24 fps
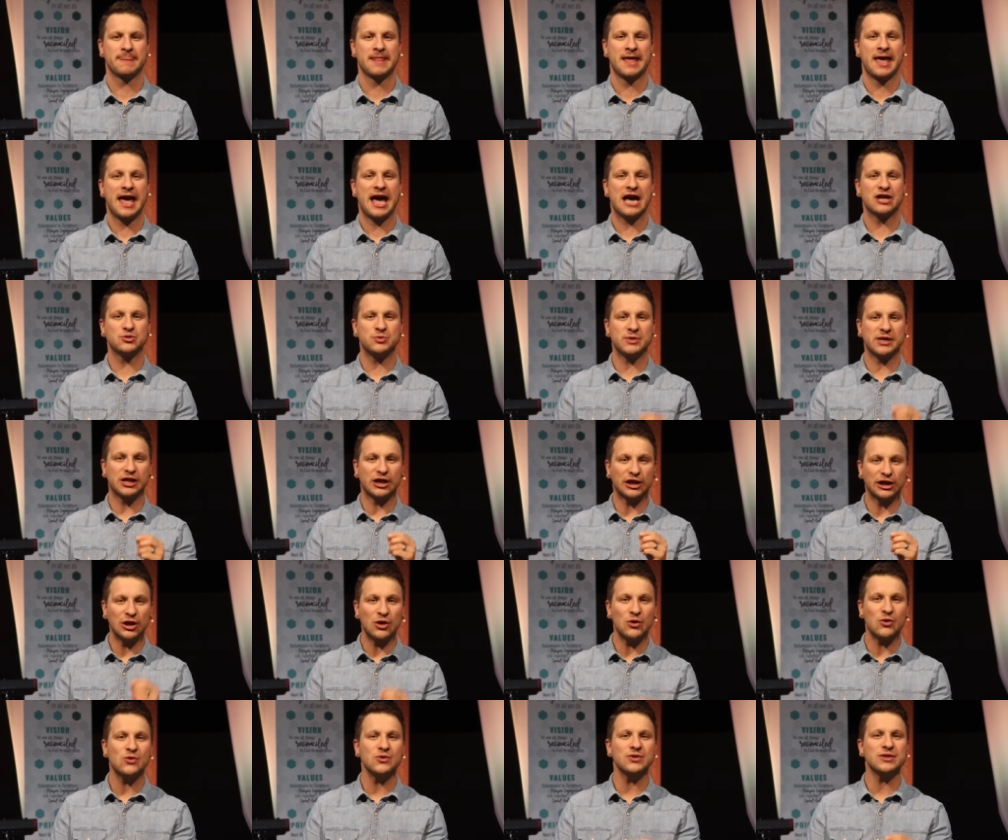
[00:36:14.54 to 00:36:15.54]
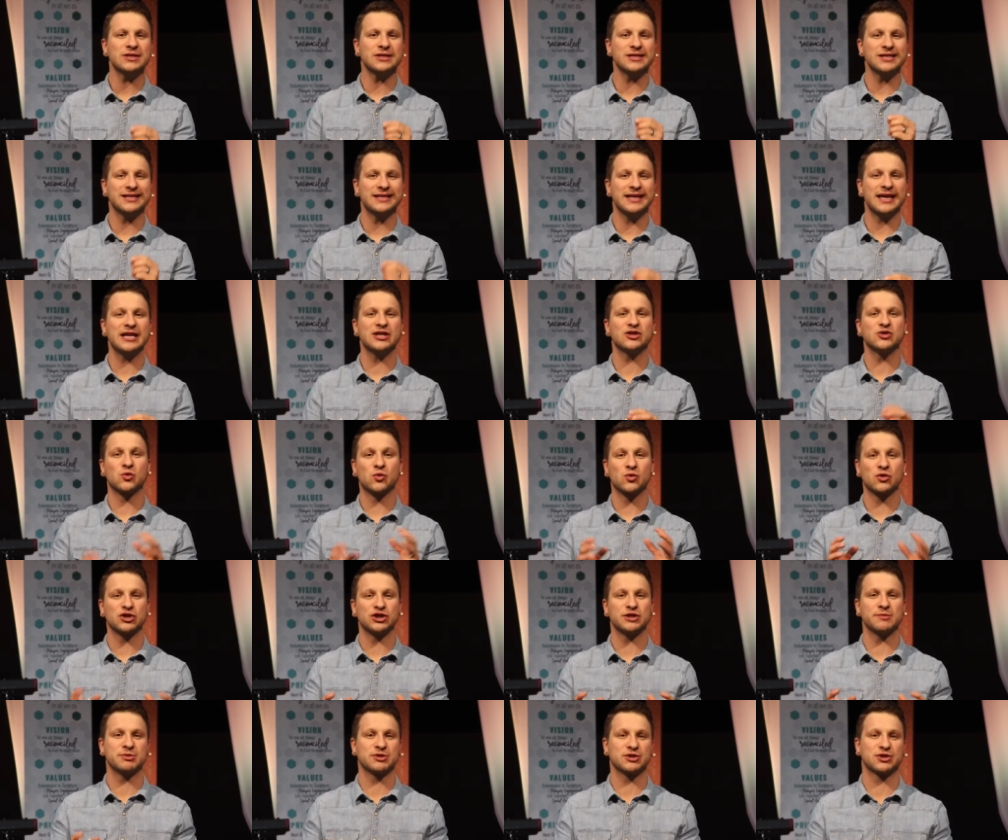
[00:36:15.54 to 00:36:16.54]
As we close today's
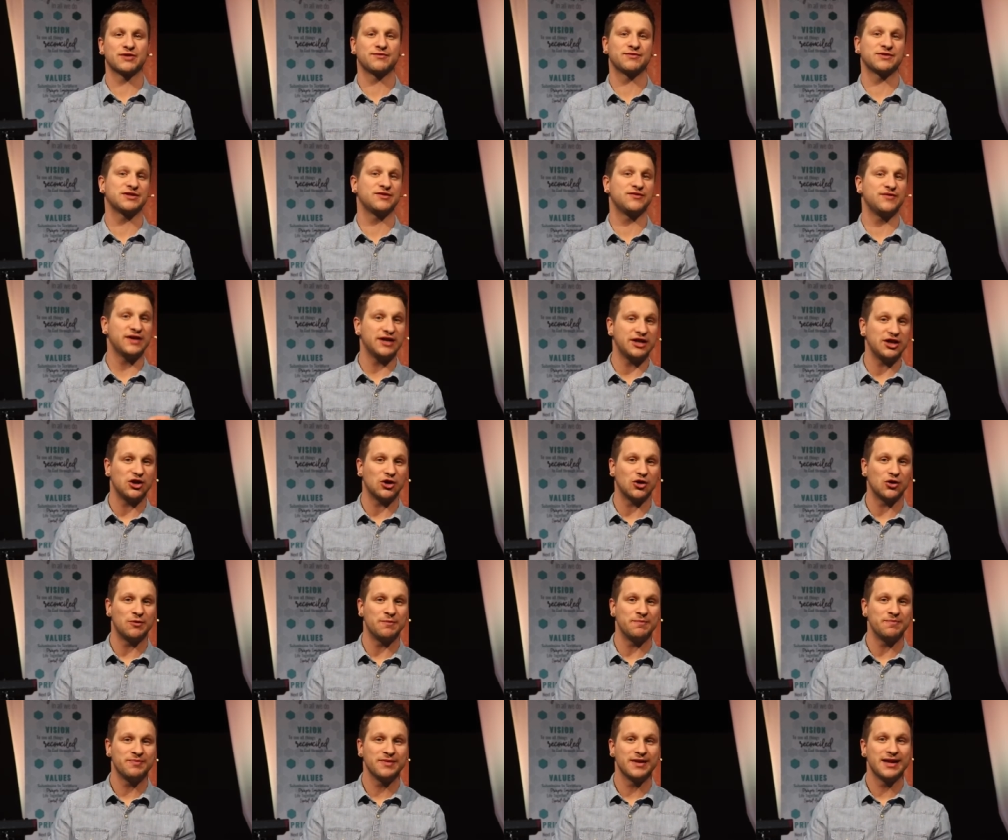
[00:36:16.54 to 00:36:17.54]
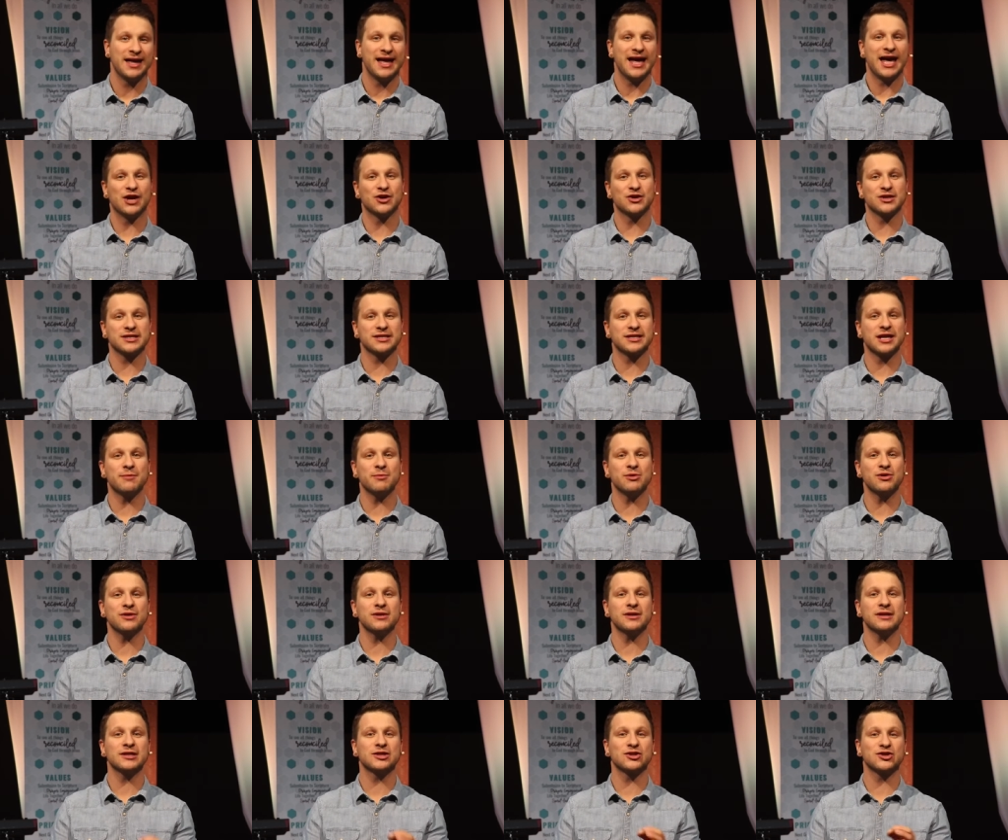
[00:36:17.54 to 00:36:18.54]
worship service video and our
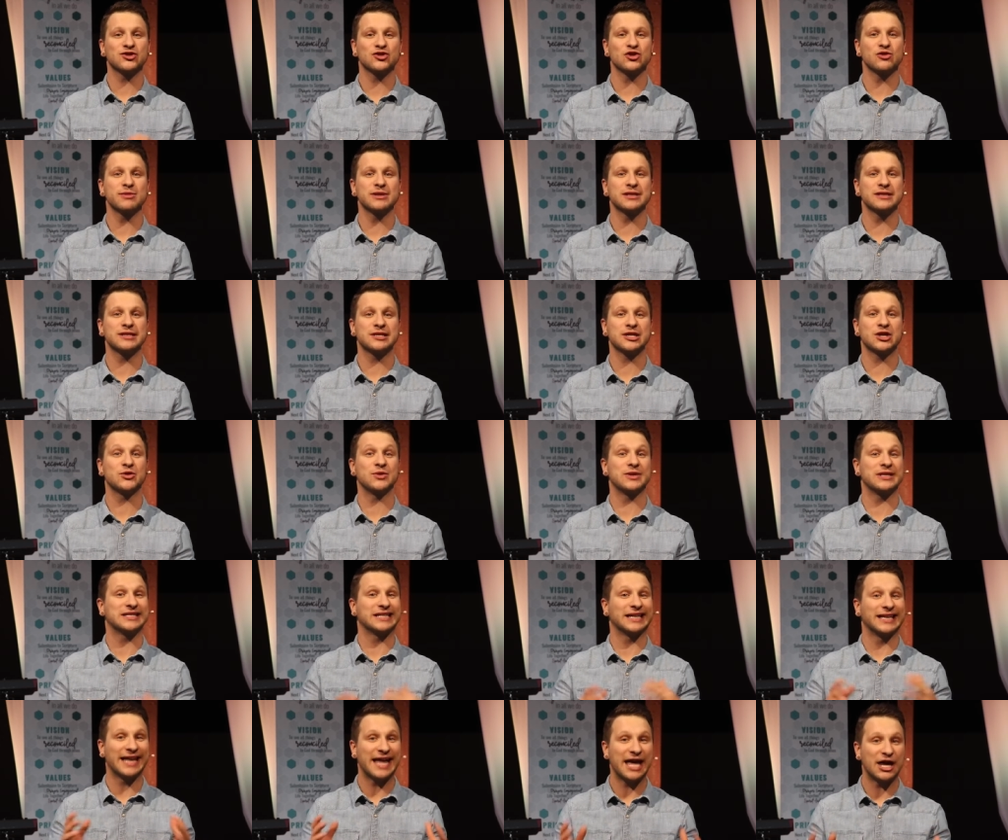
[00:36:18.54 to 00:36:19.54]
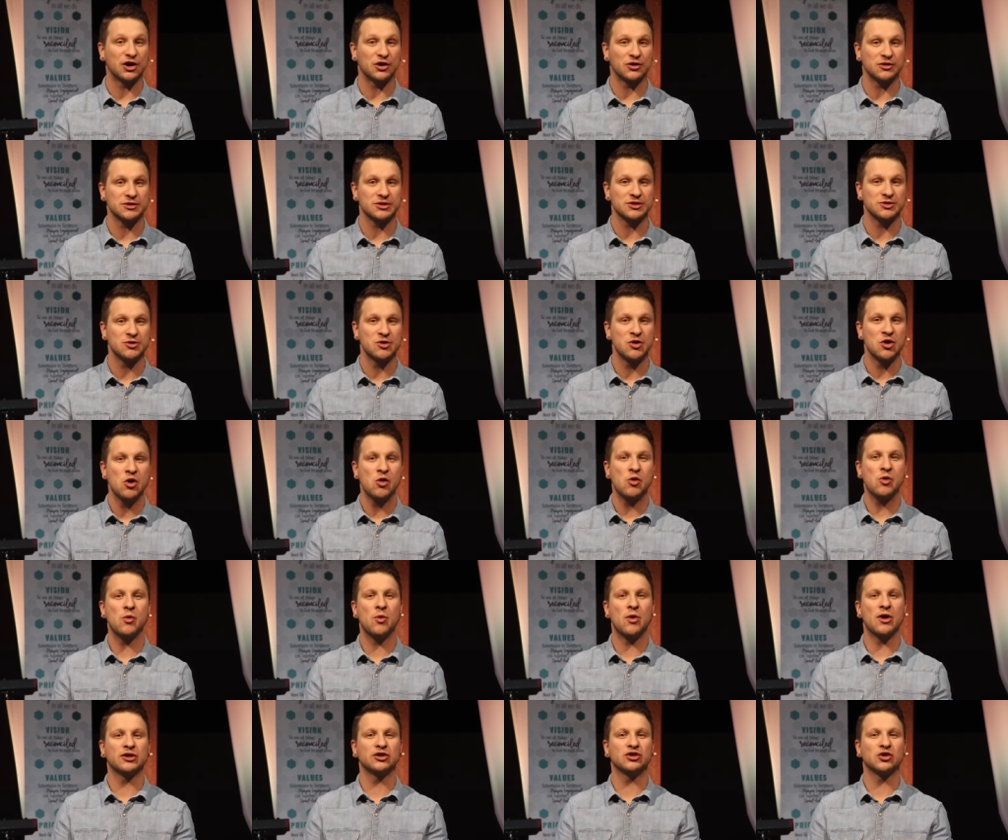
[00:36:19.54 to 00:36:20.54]
summer sermon series letters, we
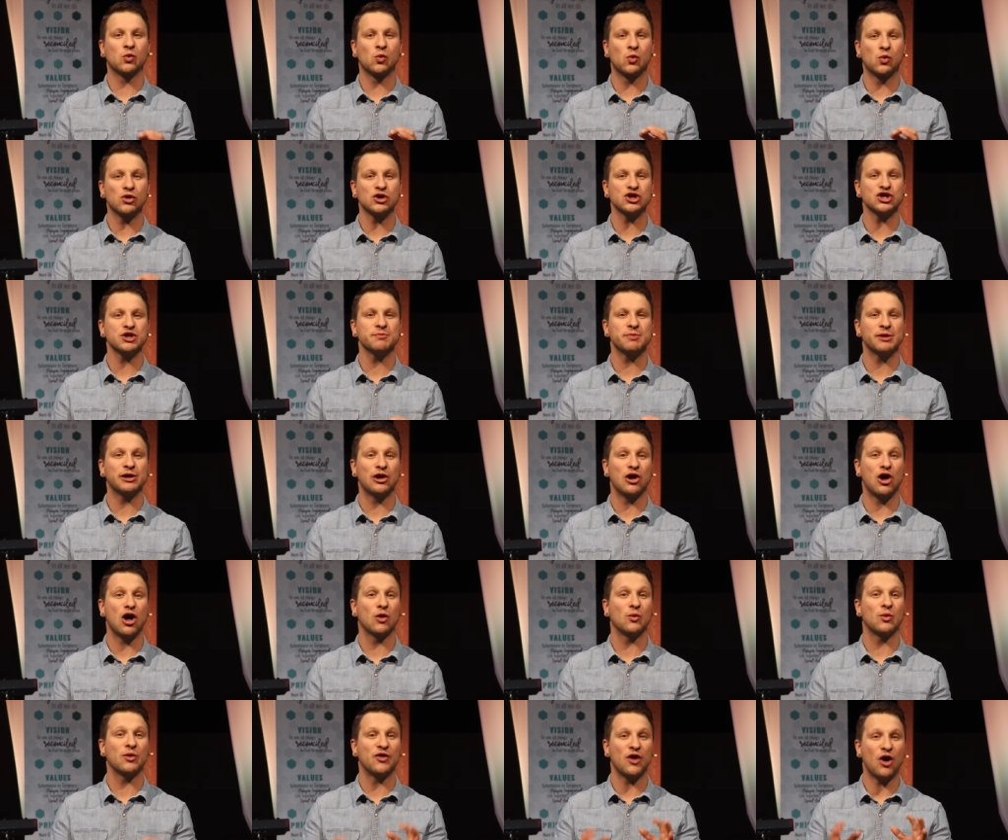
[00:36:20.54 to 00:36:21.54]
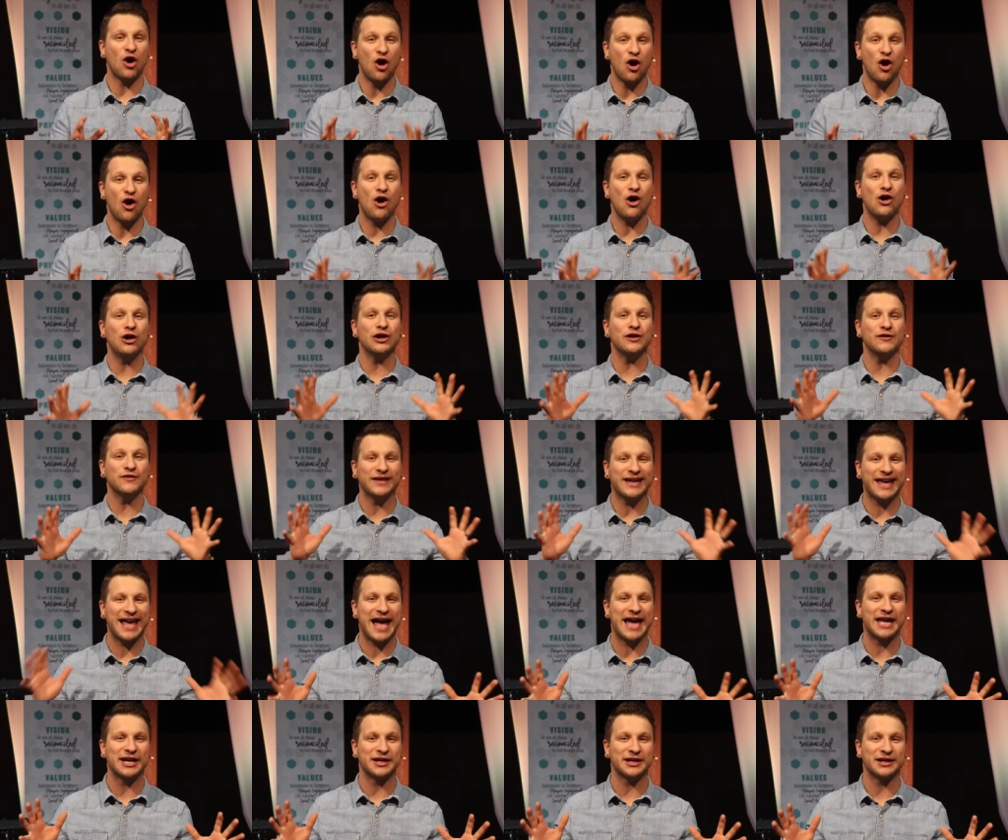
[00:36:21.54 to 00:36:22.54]
want to worship along with all of
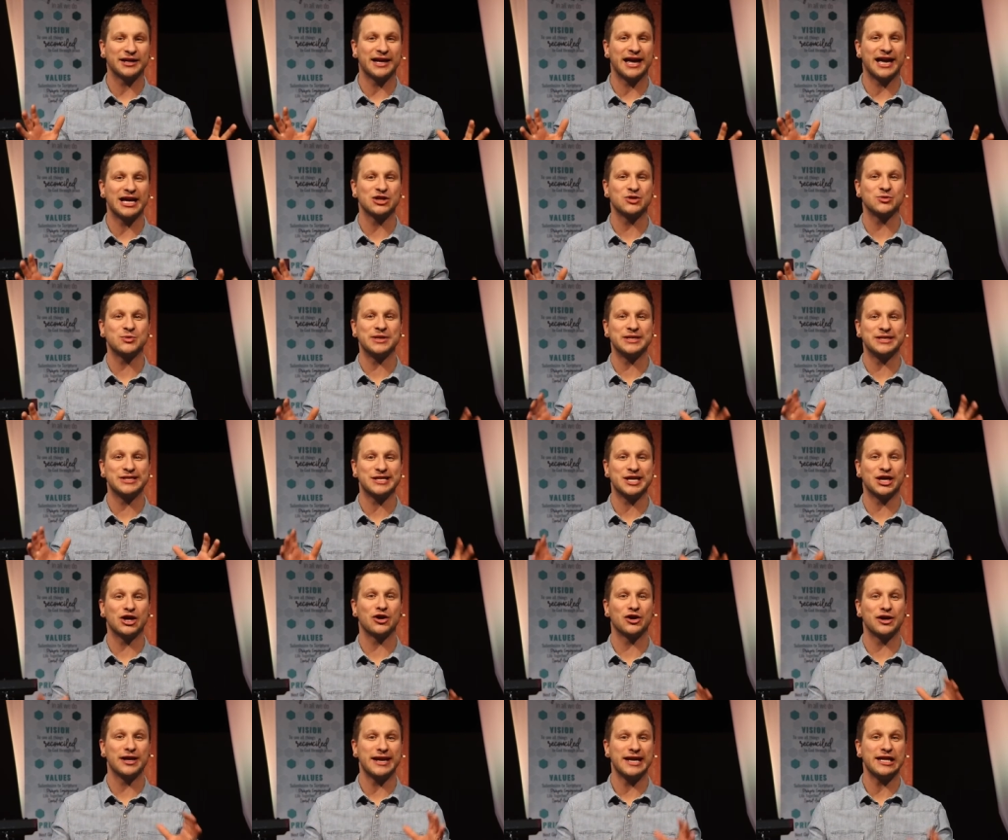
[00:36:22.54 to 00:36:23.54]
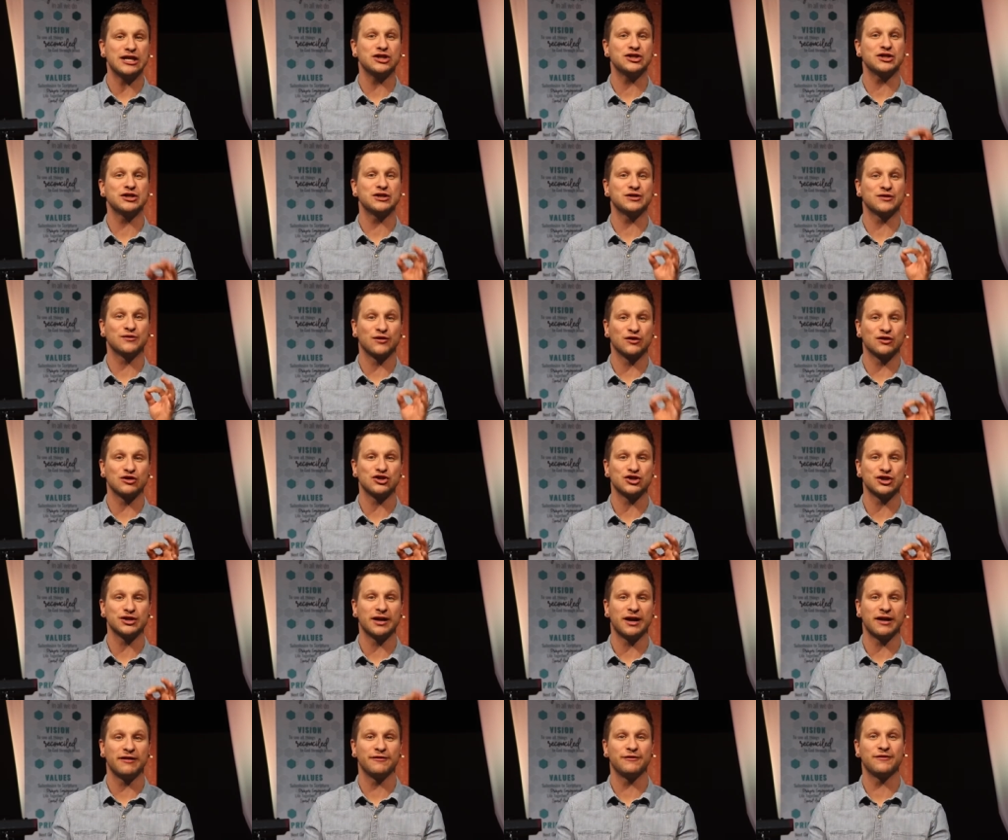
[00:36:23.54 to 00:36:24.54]
Canada as we sing our nation's
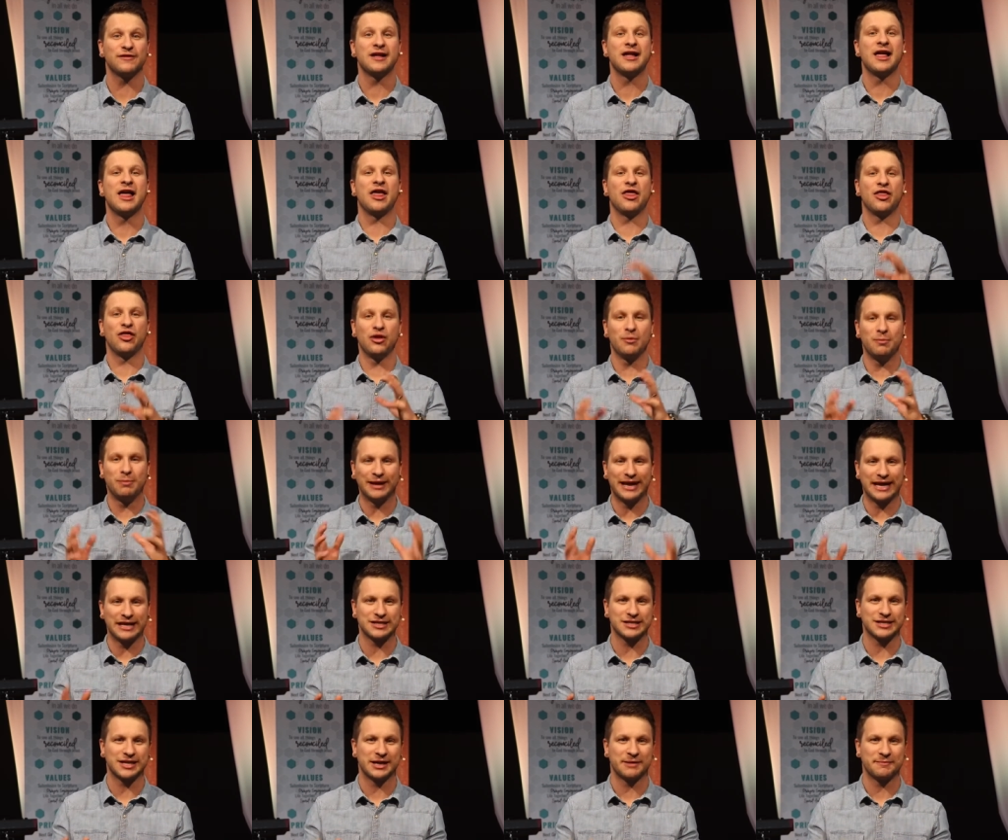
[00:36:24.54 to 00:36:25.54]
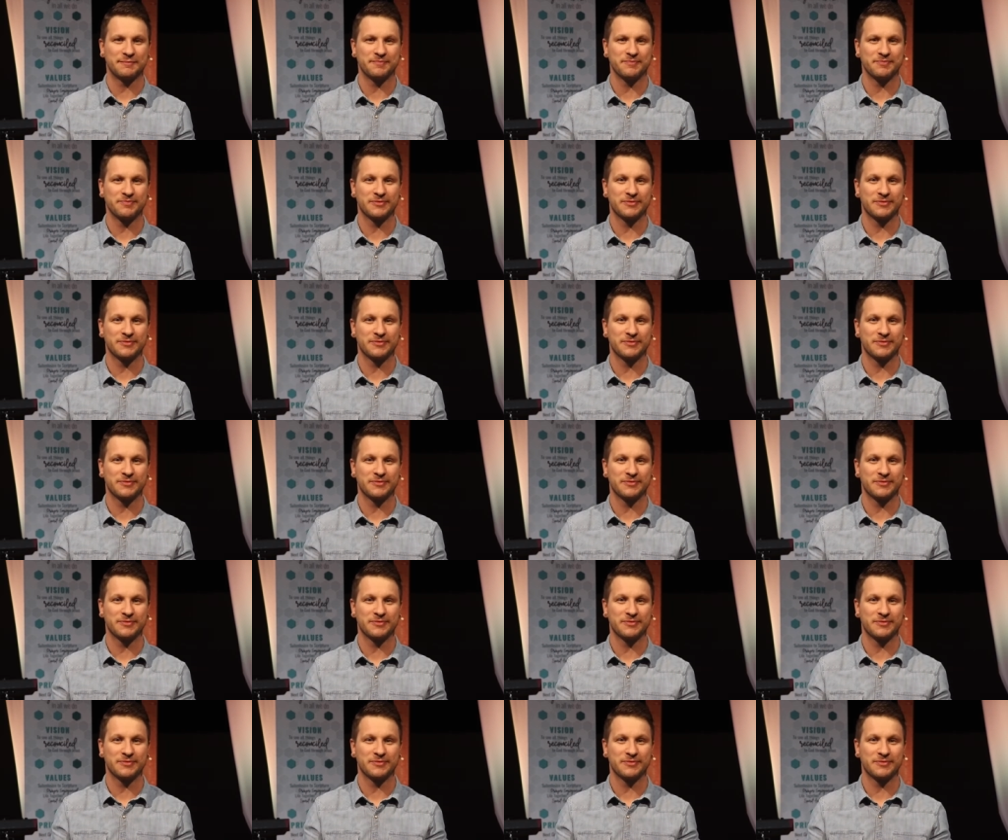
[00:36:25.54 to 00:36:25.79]
version of The Blessing.